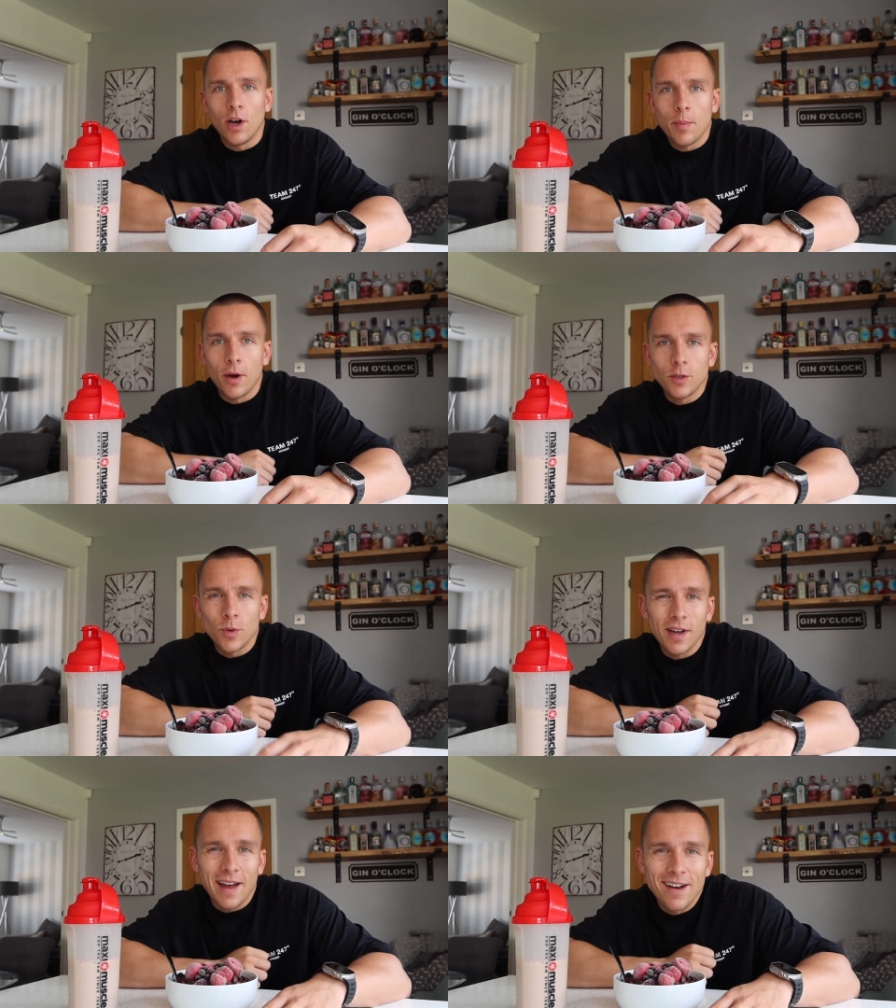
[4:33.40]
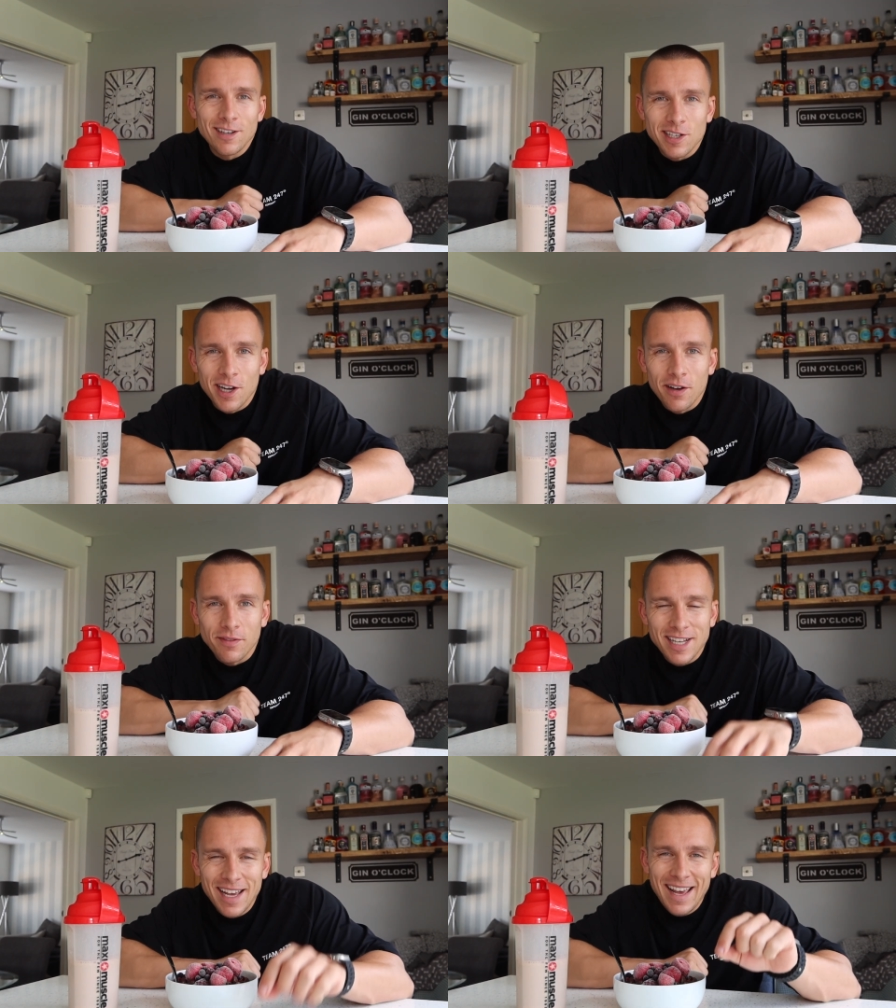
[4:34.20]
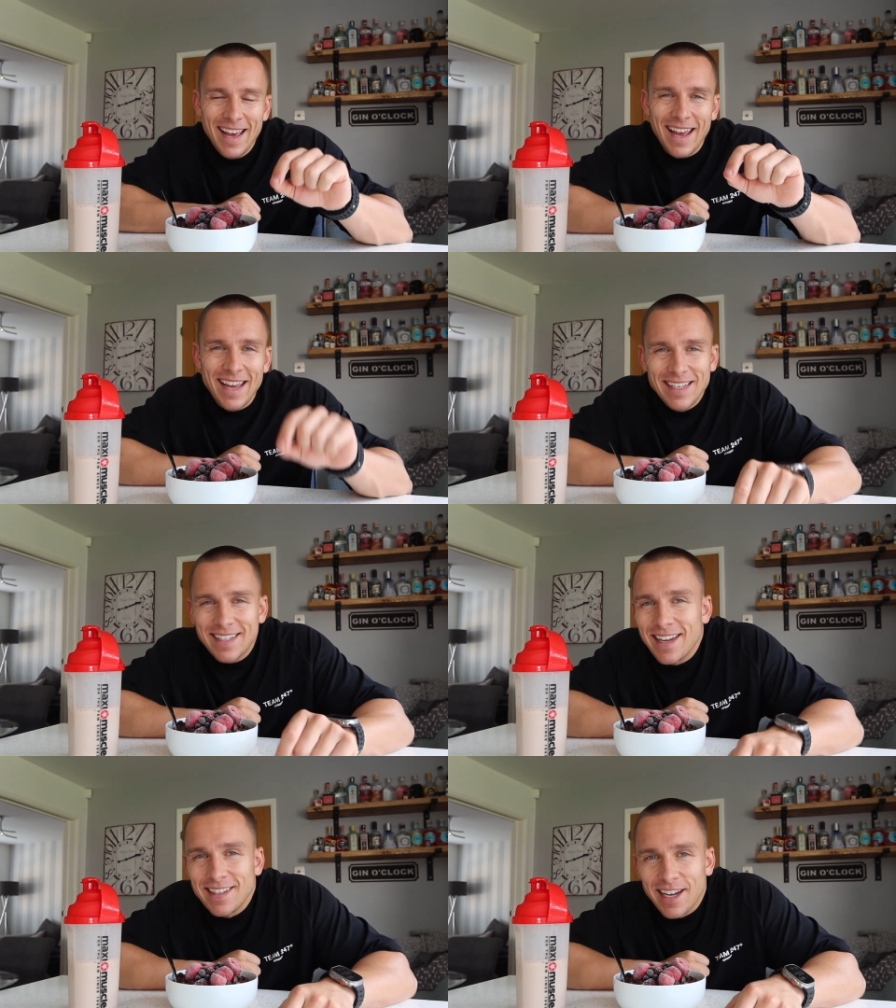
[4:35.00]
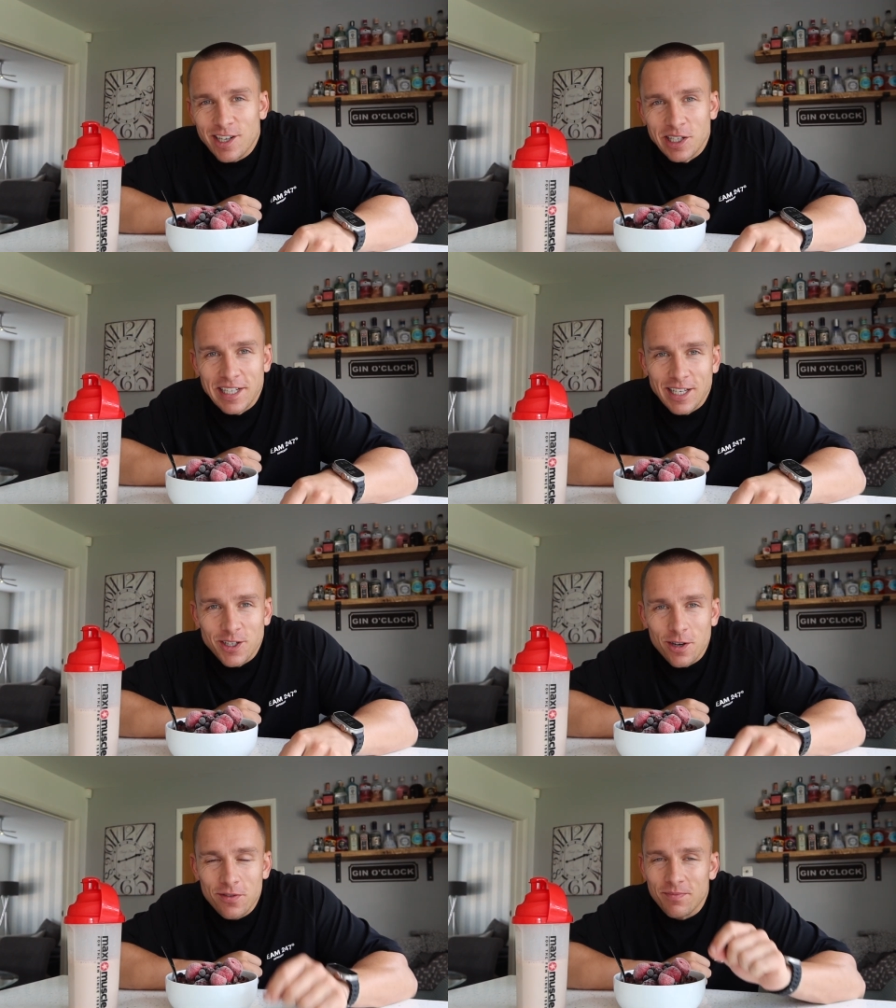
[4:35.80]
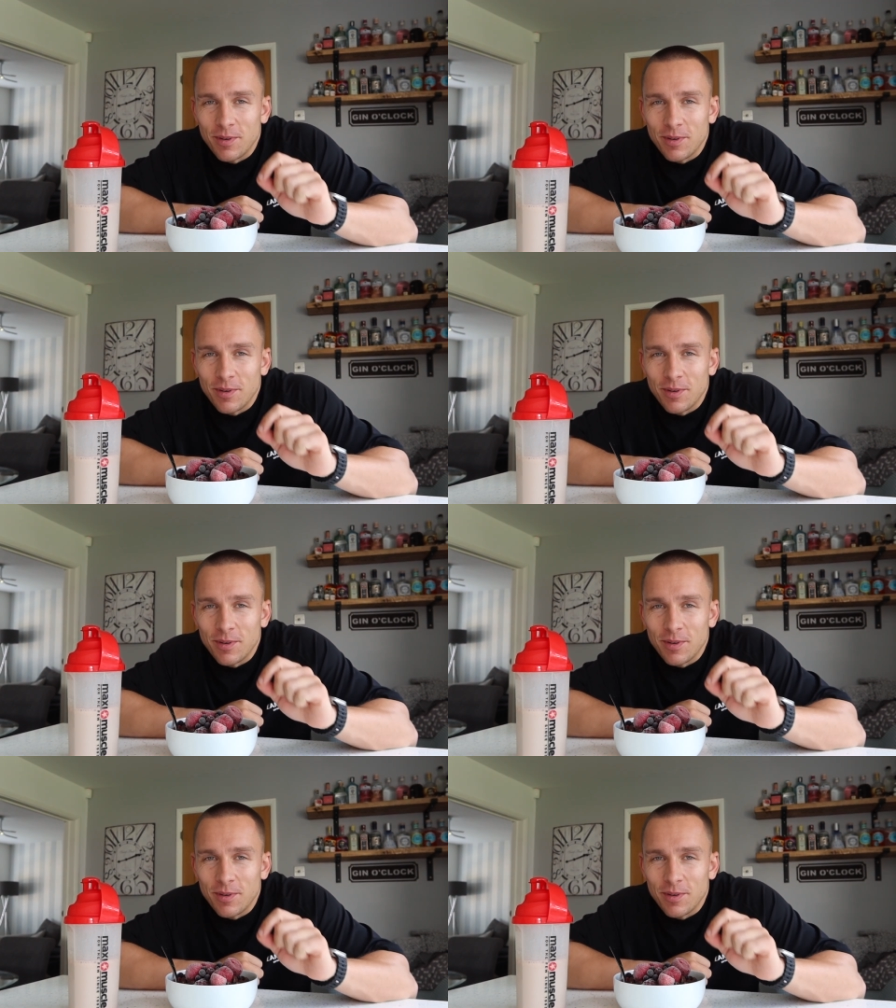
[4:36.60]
Right, first workout is served. Insane session ticked off.